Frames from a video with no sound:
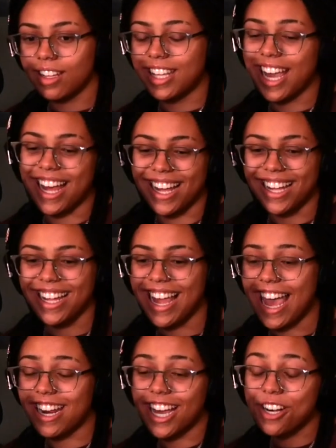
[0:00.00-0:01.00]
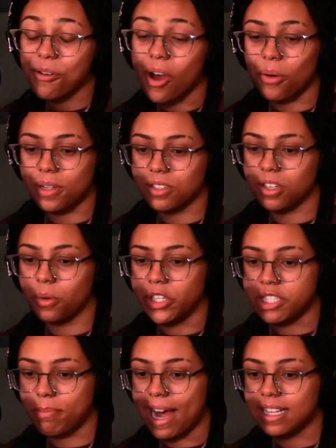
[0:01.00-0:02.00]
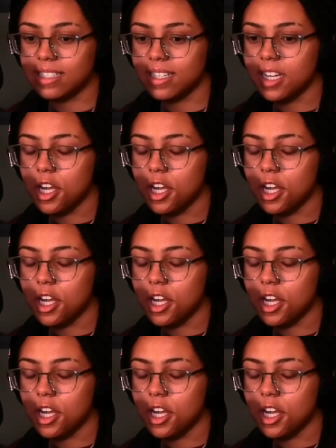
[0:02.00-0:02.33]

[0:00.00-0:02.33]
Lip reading: yeah, and I don't always know what's best.